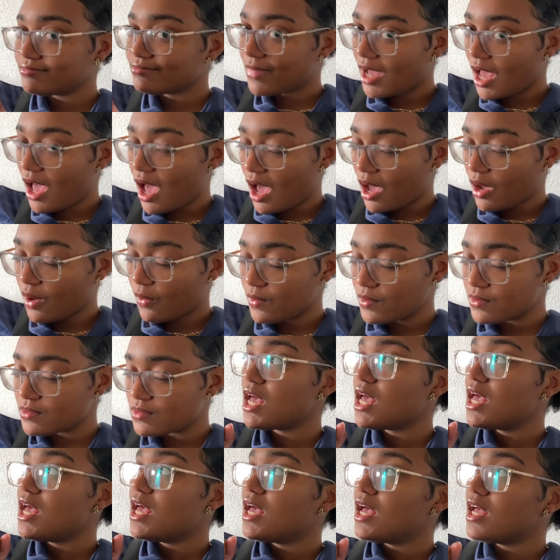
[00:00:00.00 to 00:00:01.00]
house
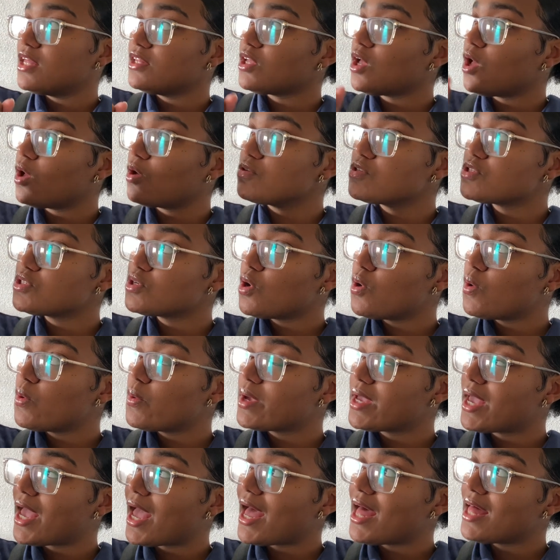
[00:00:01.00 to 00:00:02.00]
and also
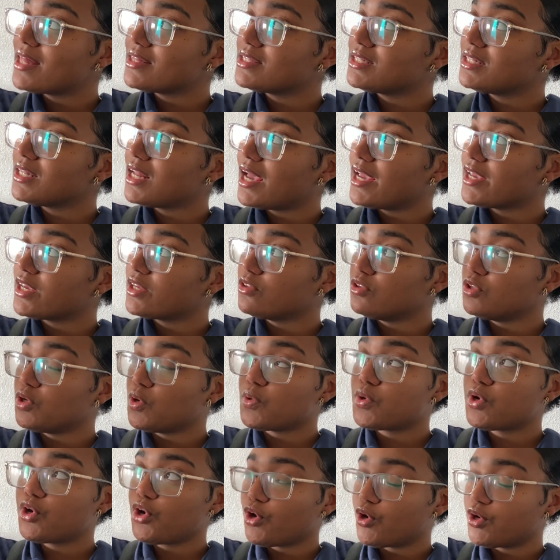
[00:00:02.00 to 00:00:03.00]
get like
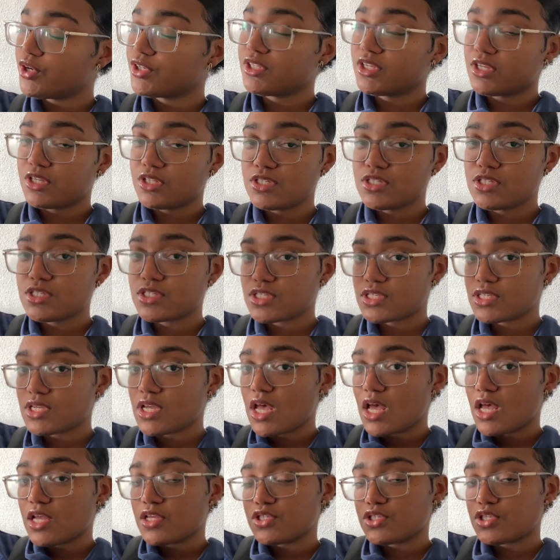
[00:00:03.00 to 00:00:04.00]
new curtains.
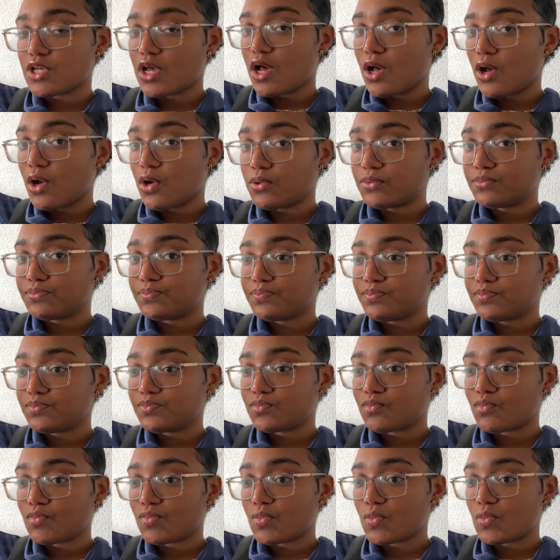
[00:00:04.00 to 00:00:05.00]
So
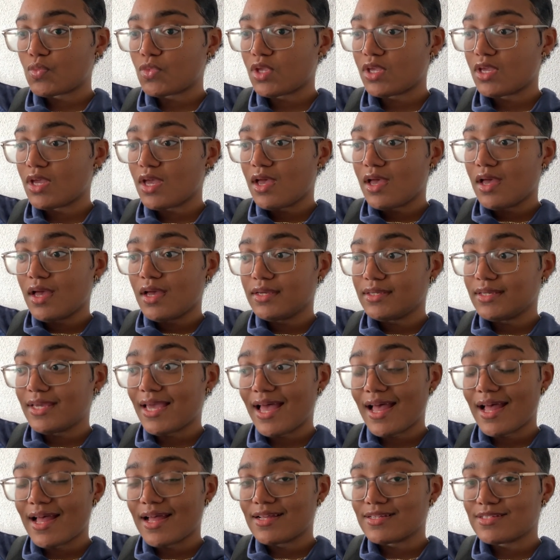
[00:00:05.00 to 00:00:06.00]

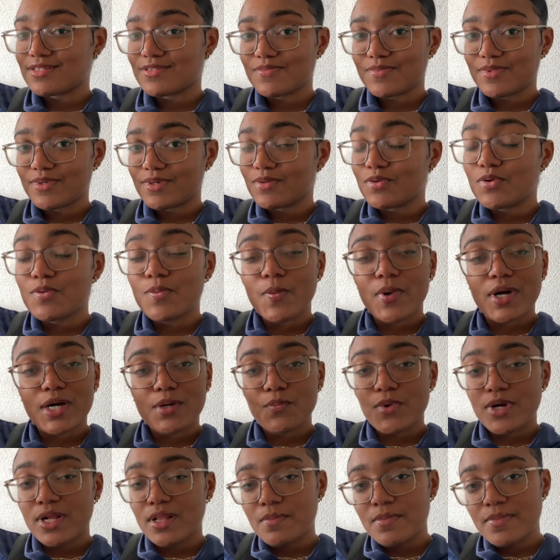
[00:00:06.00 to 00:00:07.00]
yes, we will
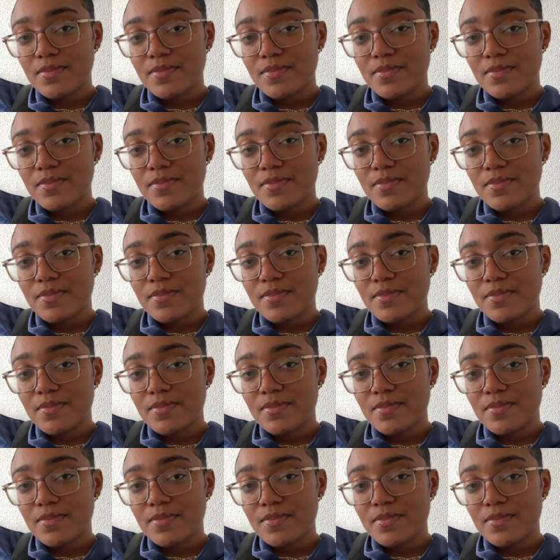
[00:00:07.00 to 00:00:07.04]
be